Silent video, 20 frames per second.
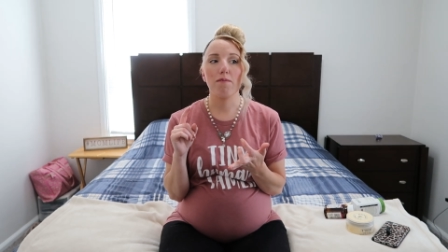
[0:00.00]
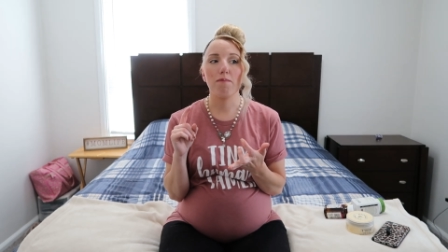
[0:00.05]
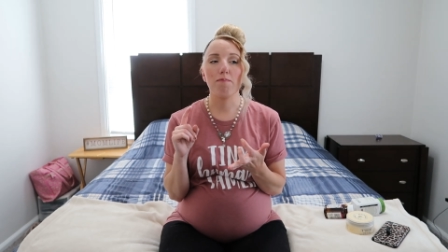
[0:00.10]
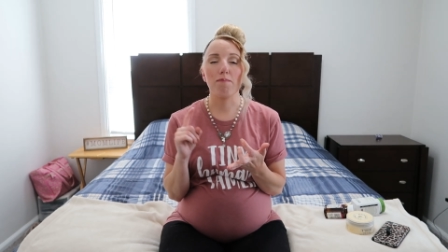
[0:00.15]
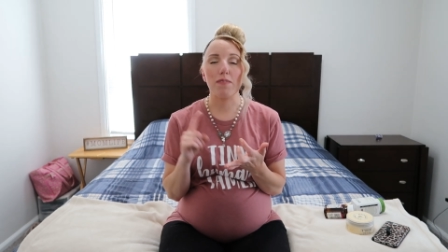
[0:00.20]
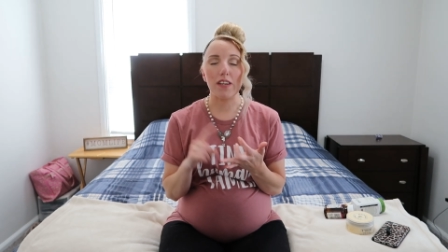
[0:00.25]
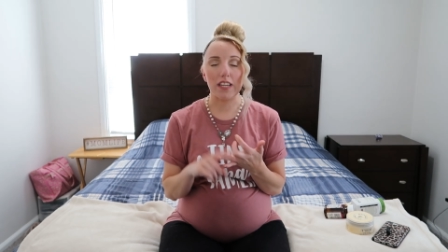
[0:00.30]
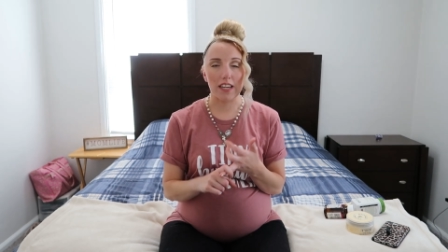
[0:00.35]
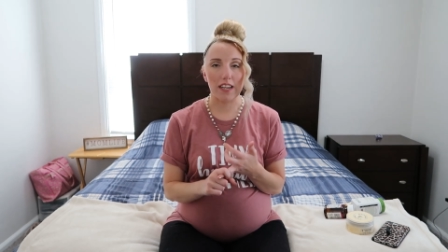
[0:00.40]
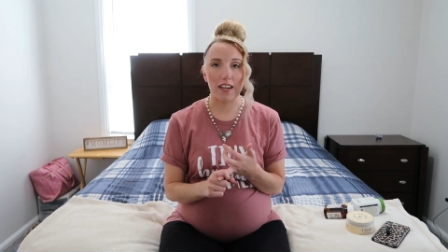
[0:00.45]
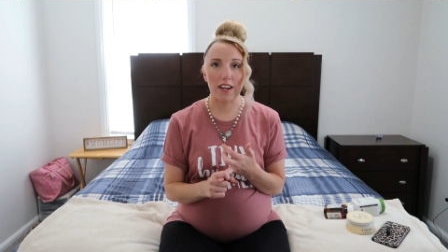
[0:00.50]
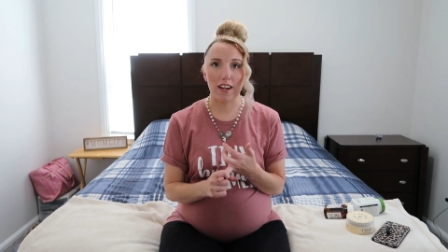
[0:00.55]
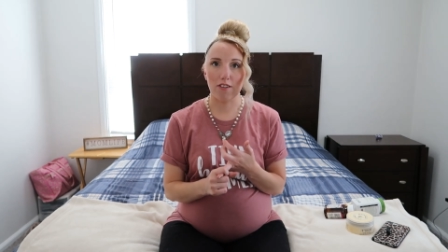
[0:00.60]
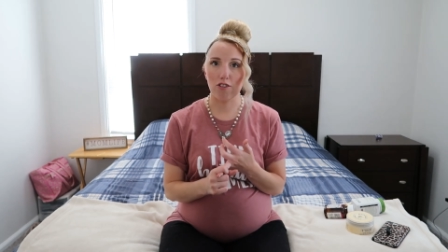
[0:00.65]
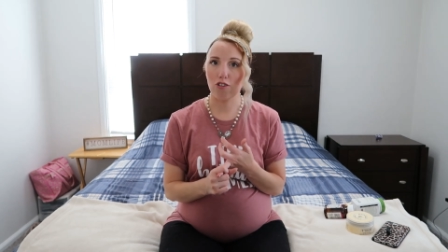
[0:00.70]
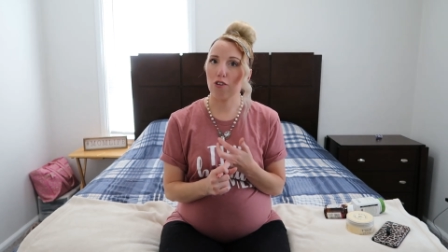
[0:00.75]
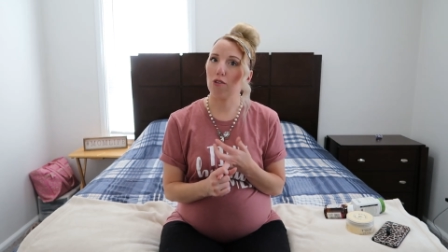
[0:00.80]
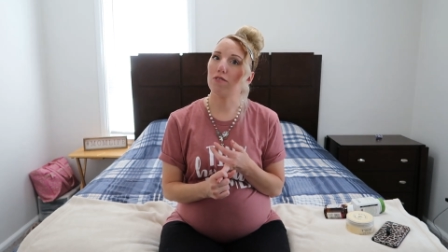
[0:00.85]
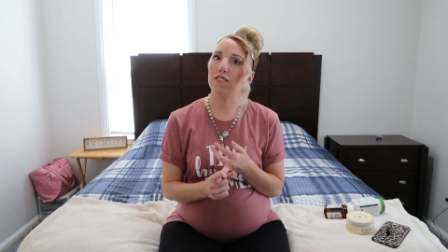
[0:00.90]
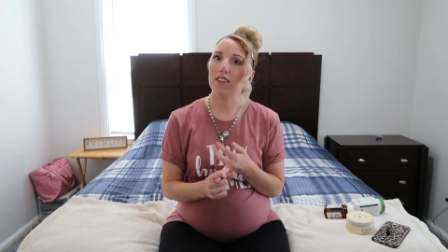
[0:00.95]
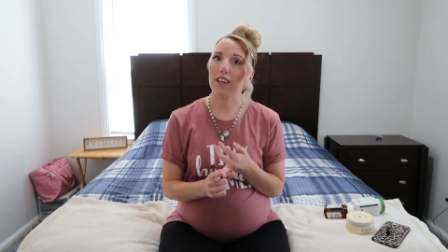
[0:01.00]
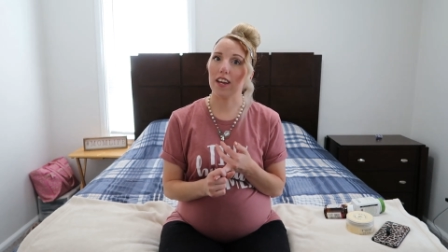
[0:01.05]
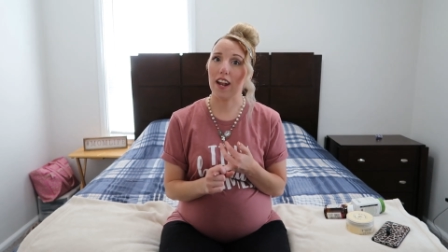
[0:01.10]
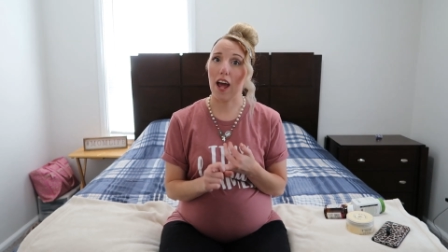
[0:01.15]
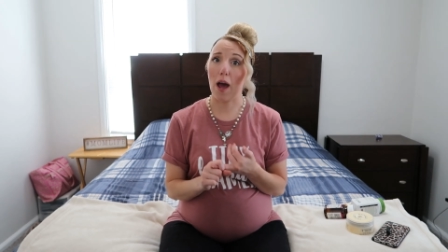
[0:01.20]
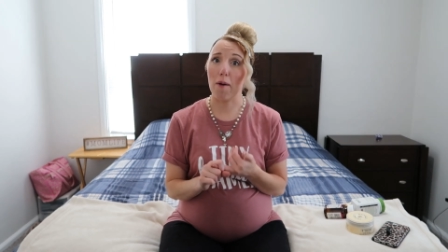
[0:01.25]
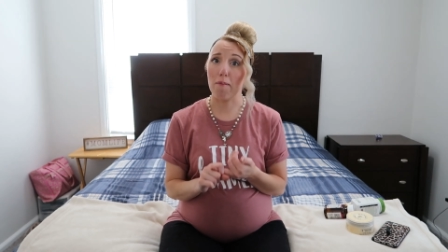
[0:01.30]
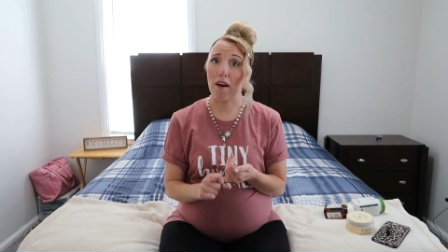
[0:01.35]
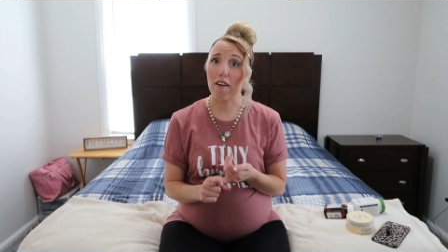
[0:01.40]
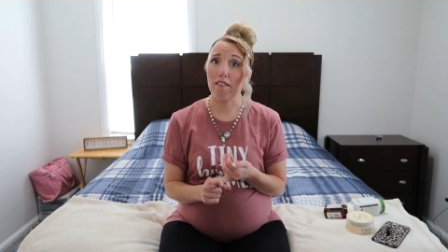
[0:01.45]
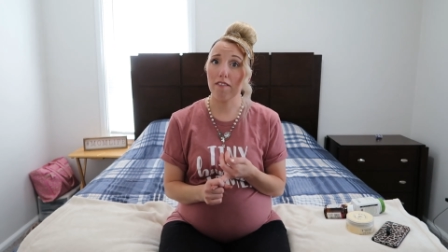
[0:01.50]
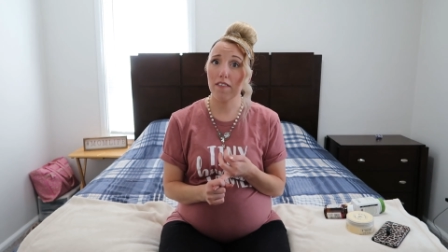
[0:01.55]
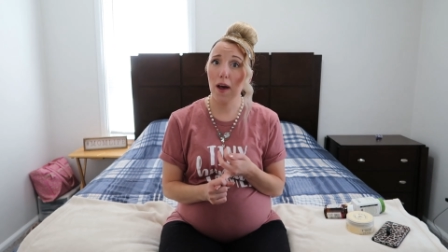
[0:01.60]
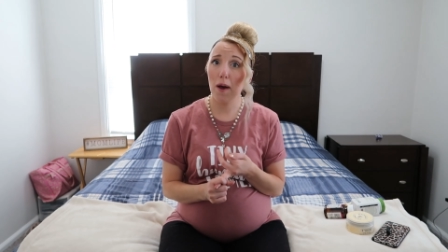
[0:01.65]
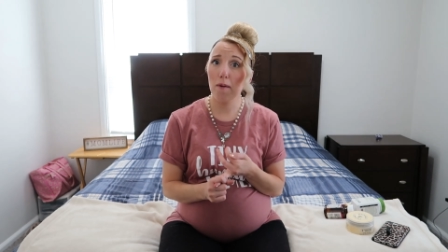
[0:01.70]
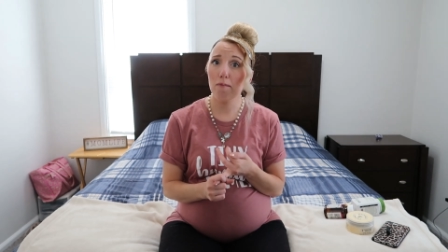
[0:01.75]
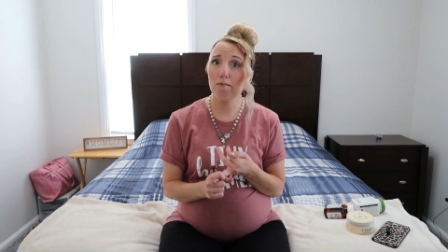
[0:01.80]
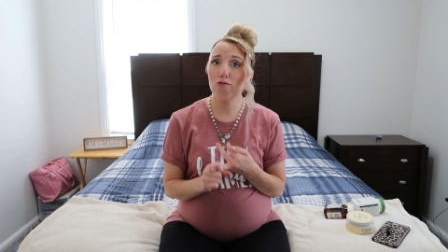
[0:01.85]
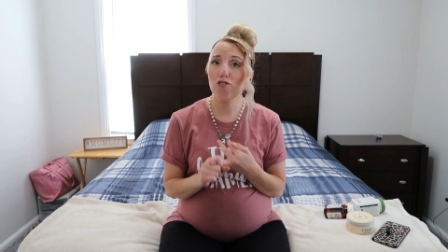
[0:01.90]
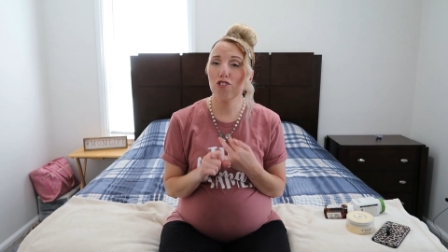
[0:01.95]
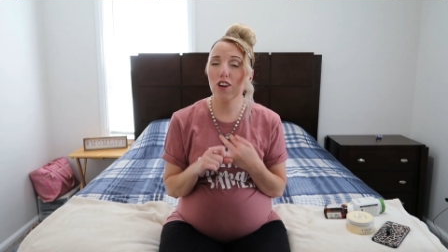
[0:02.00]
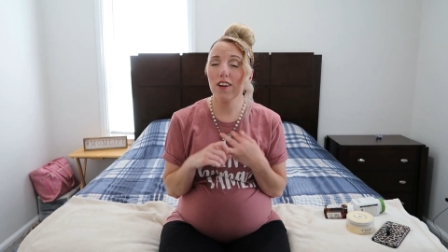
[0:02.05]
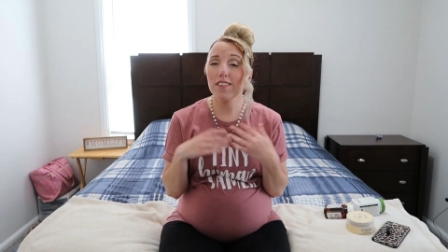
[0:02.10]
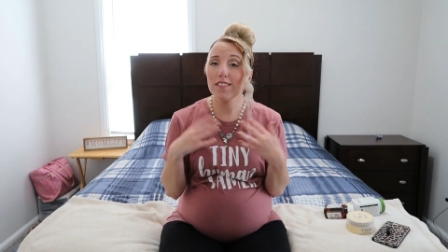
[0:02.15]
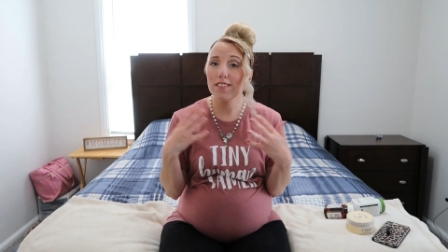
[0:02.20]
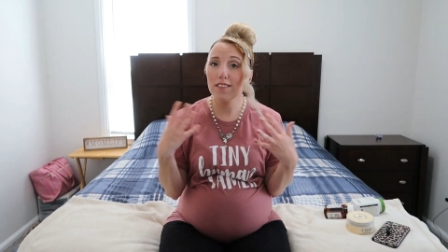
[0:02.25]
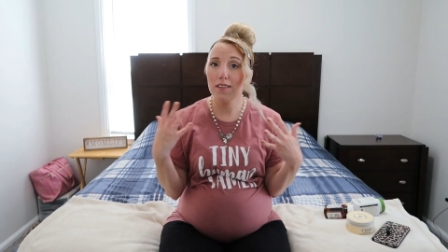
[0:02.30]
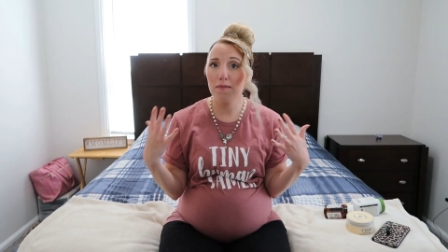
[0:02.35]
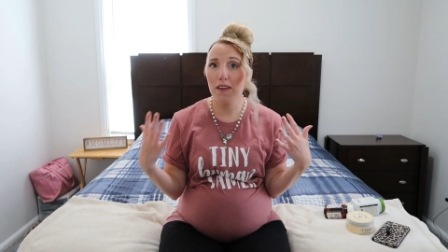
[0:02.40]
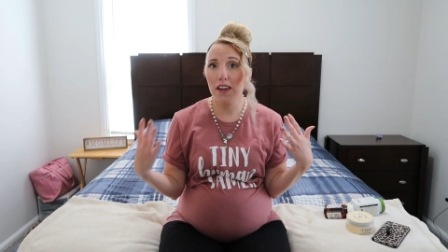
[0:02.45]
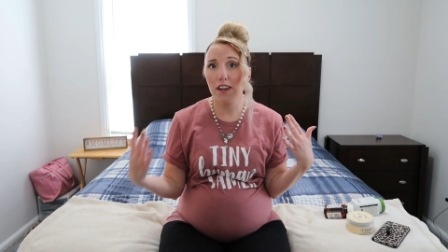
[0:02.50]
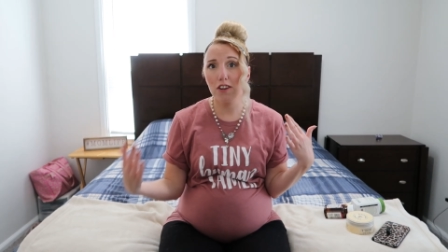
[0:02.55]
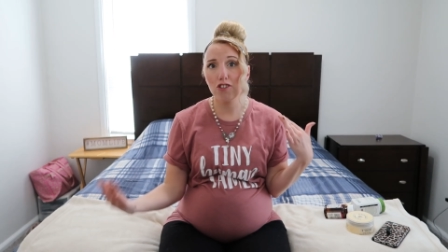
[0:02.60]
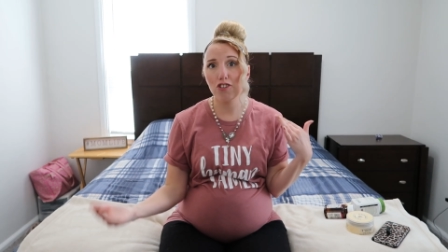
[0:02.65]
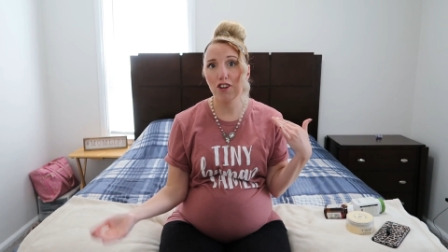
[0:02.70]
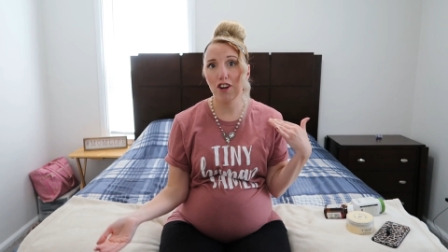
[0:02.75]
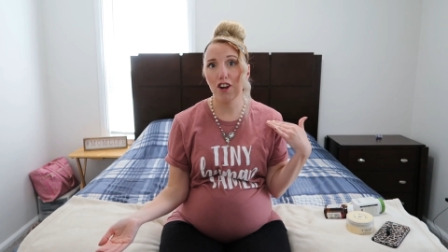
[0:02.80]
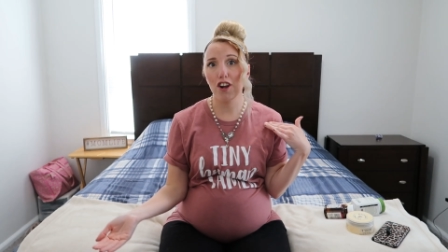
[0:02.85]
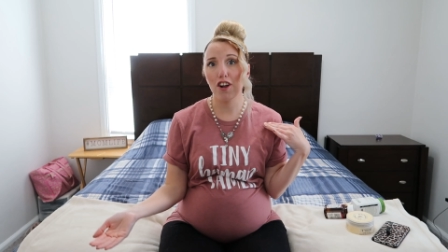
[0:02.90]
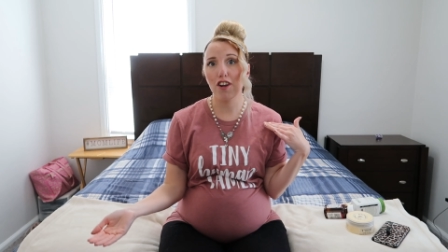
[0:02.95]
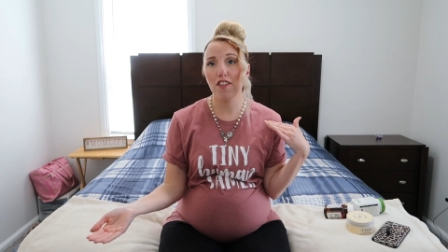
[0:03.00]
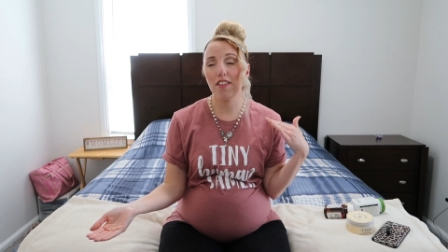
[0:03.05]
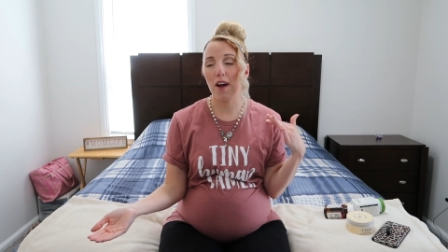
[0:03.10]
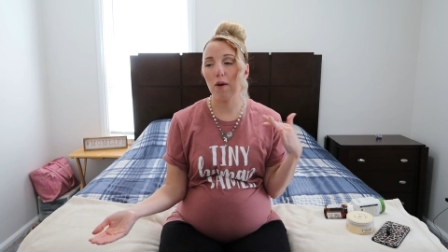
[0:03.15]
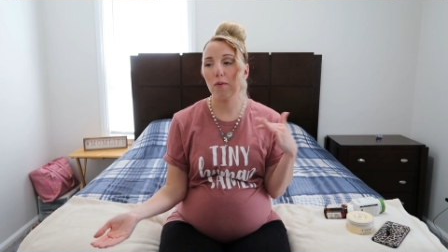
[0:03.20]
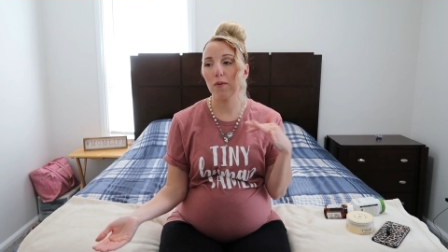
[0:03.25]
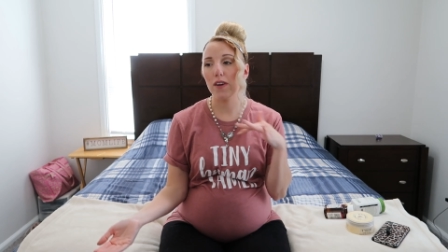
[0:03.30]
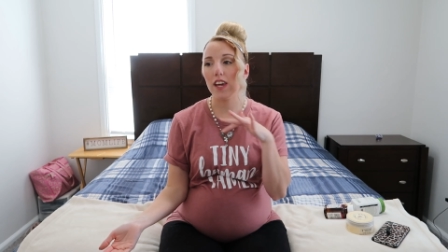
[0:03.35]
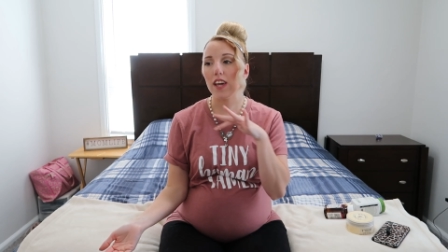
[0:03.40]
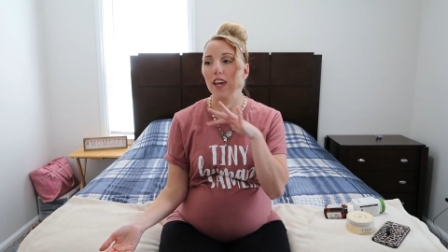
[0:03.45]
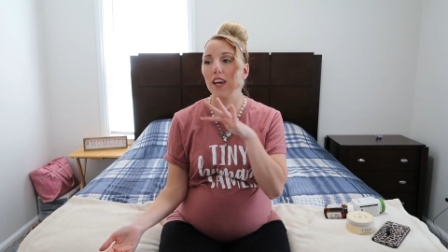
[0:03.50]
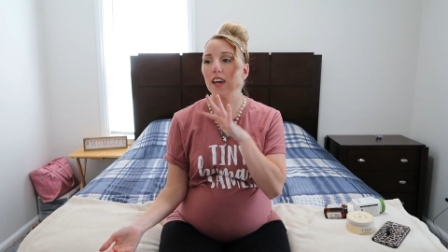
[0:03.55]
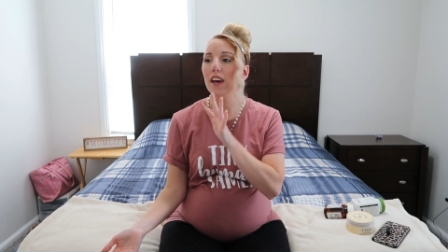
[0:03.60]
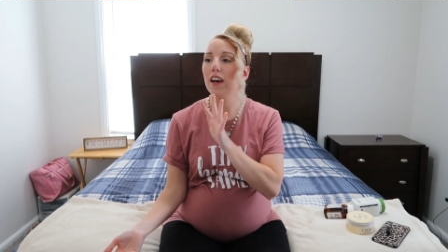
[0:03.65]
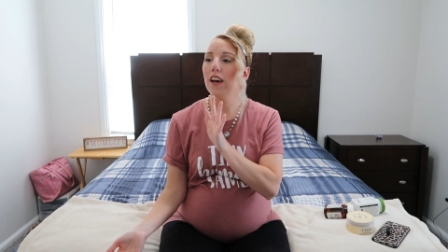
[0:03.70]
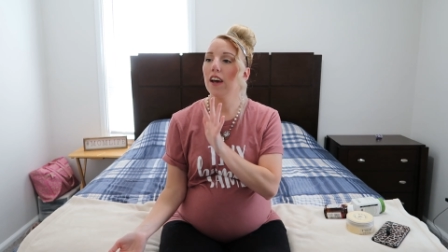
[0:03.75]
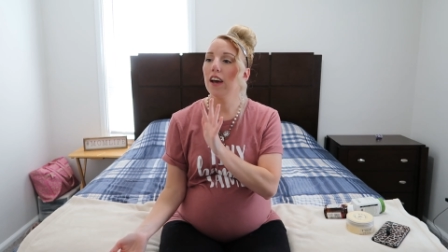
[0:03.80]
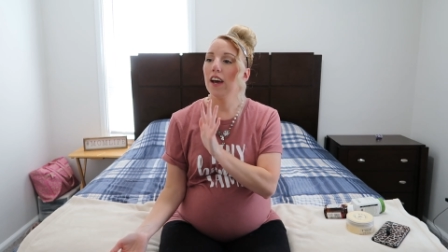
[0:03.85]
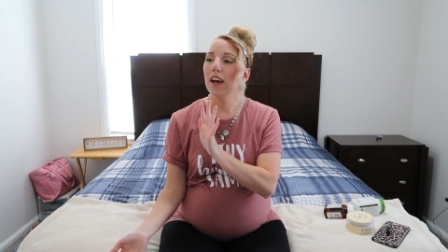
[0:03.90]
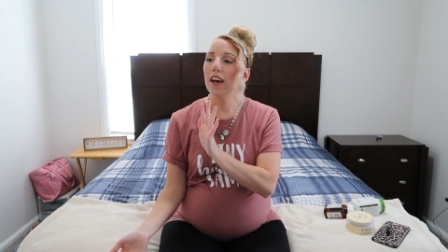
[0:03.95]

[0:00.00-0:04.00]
me needing to go see an M F M just to make sure that we